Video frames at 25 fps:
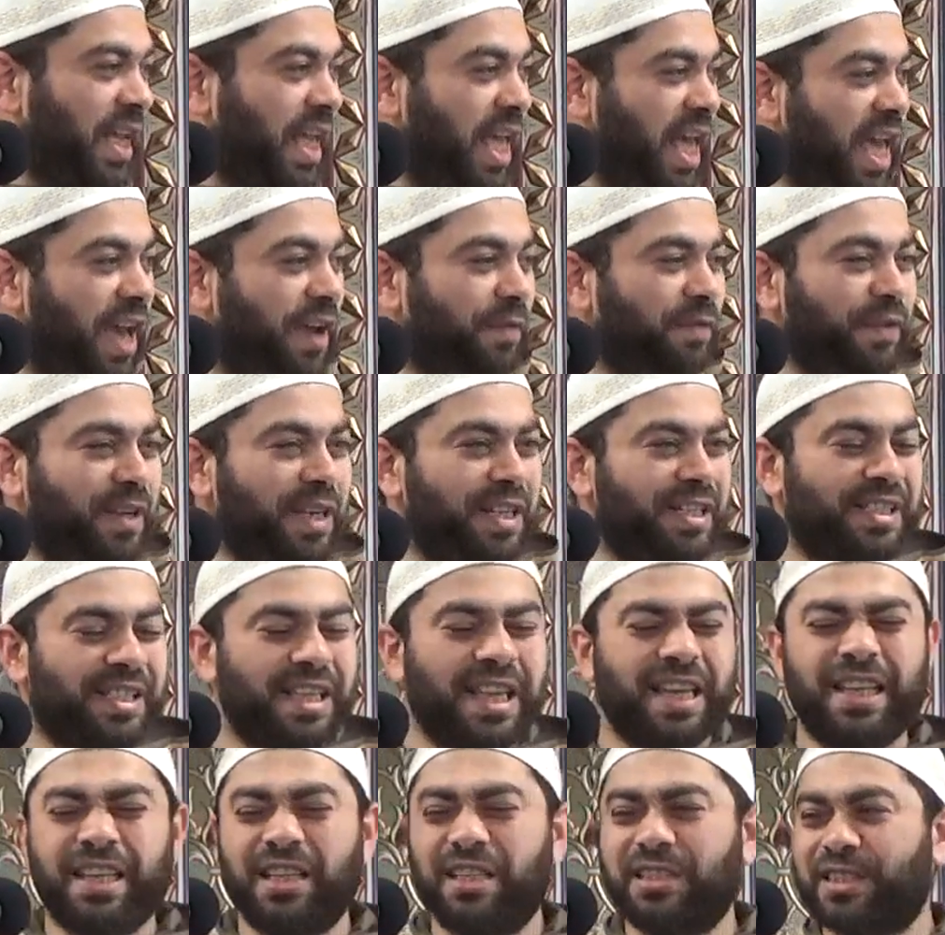Every
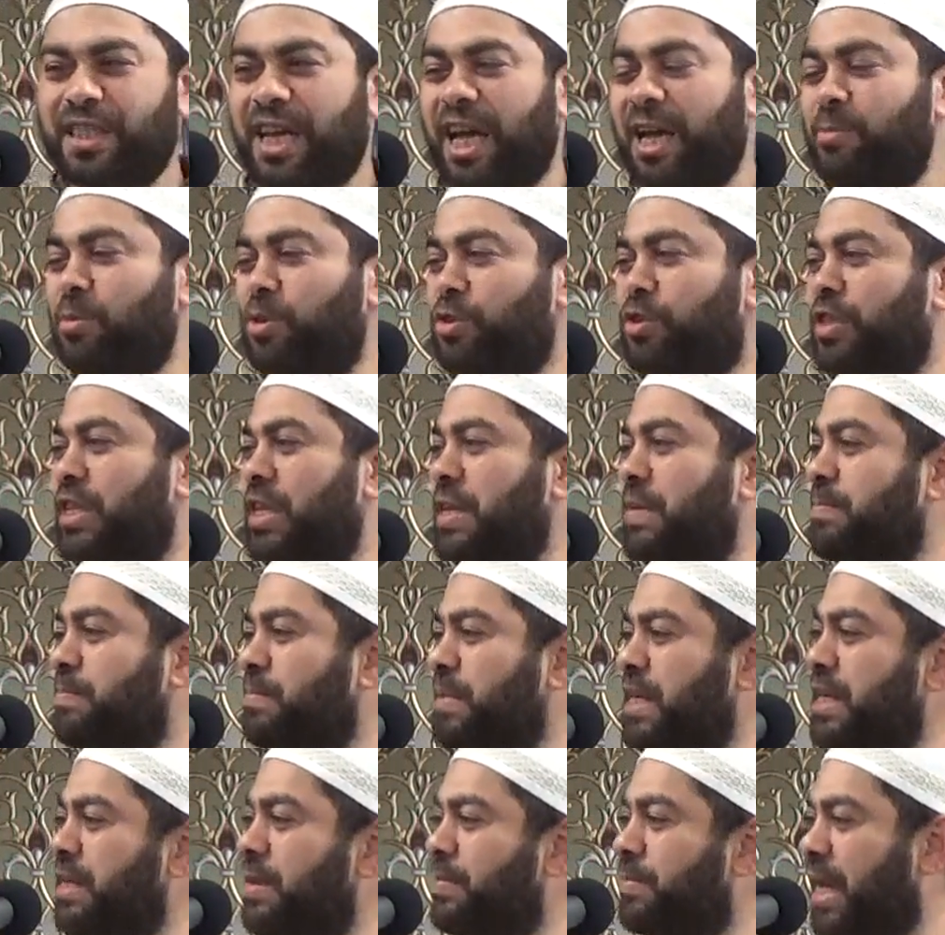single time you see
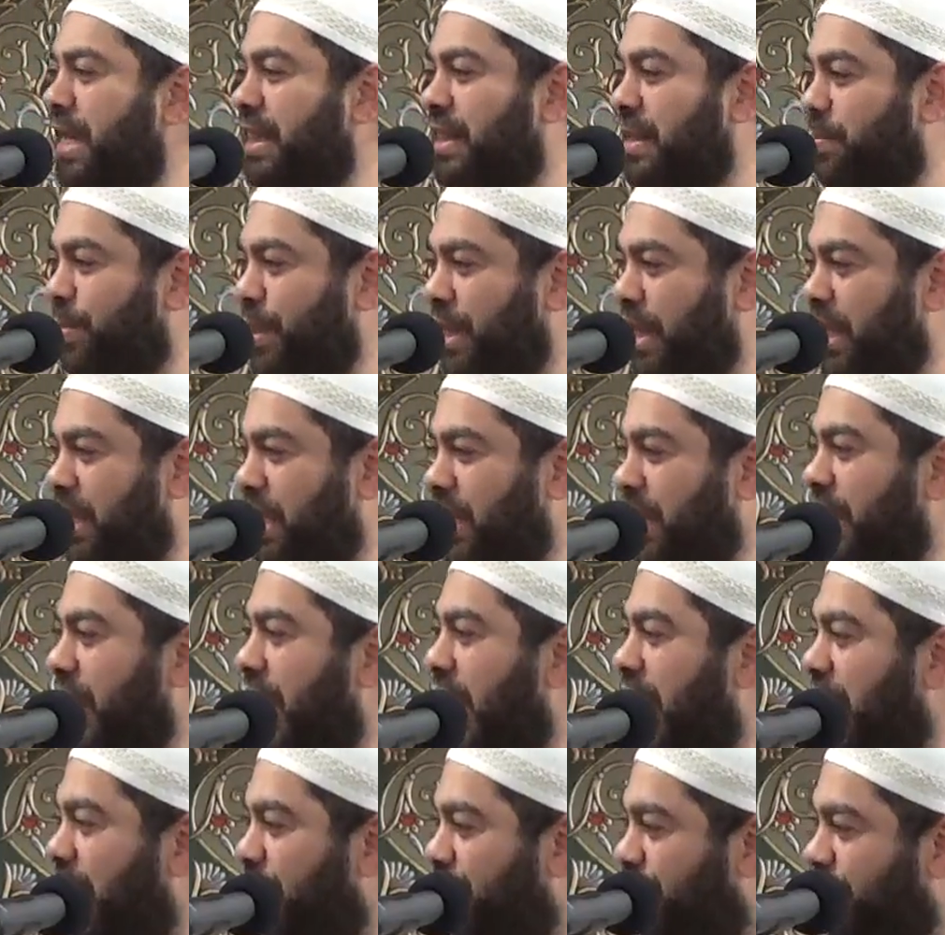meem at the beginning,
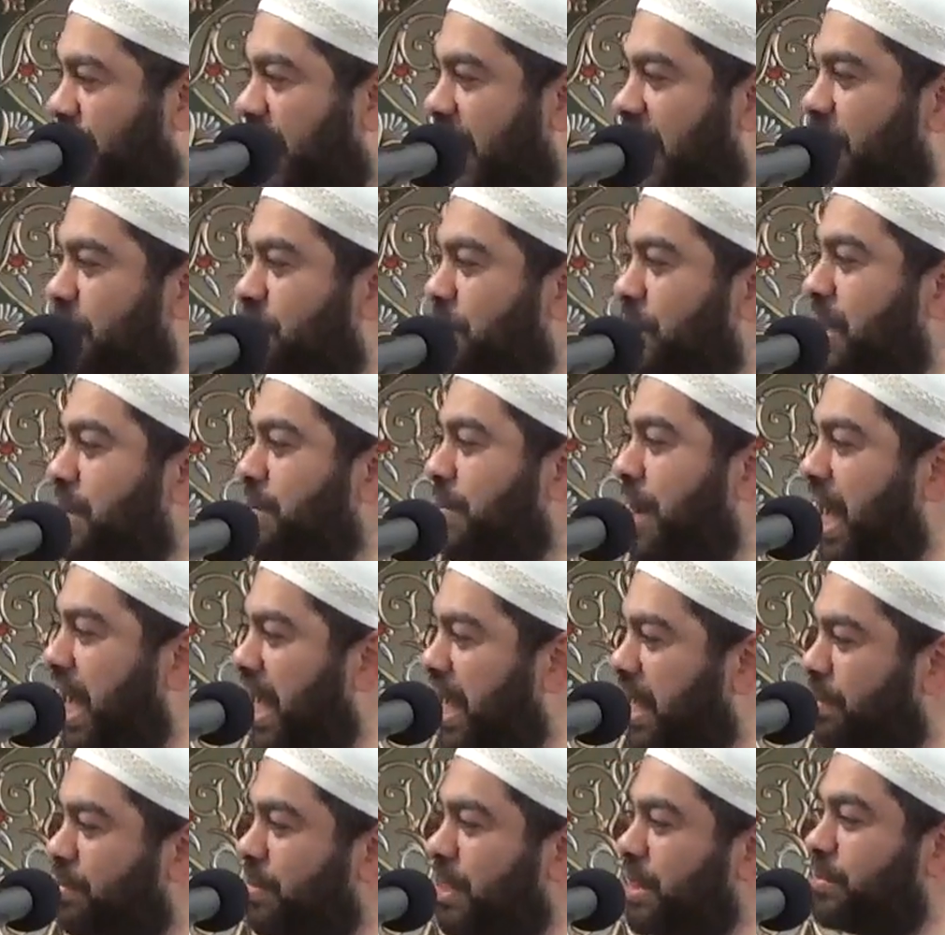alif, lam, meem,
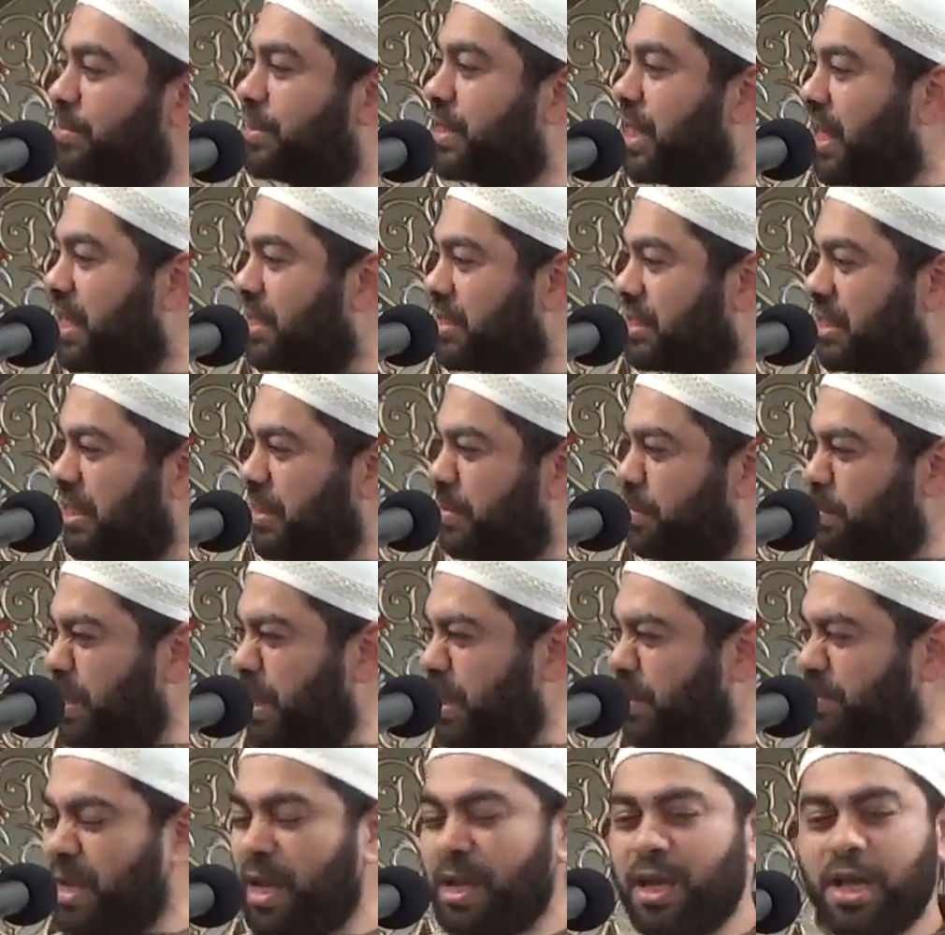ha, meem, ta, seem,
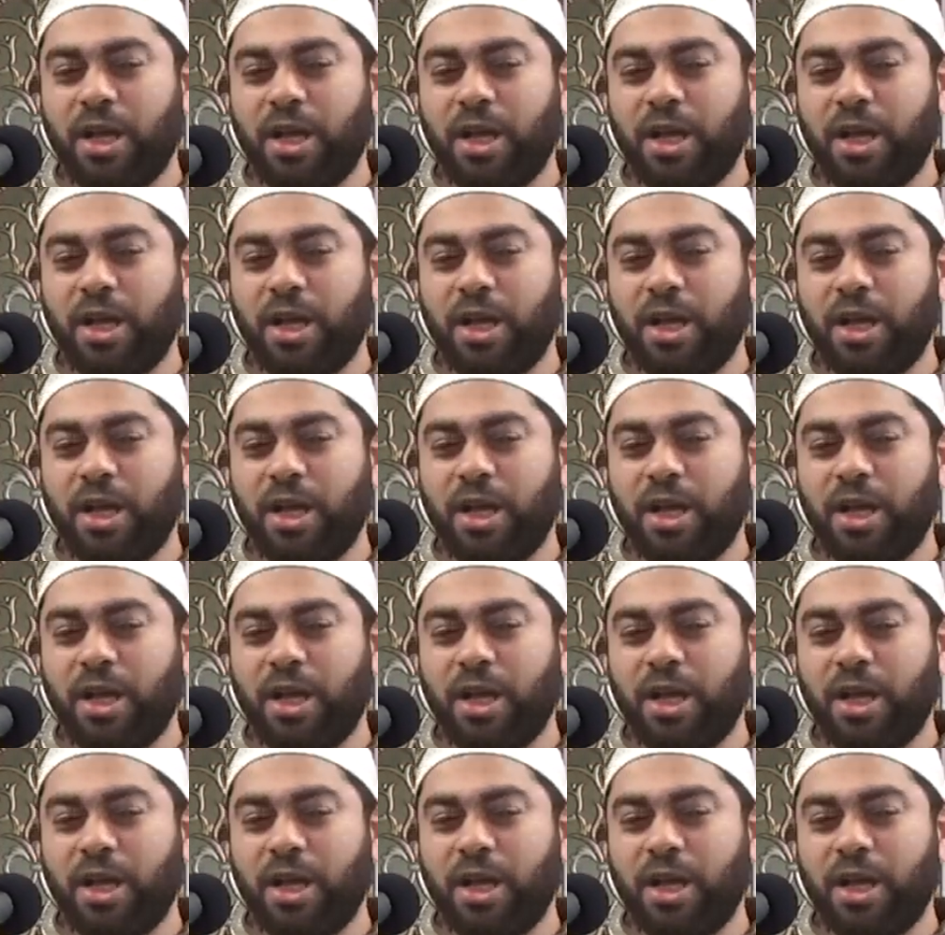meem,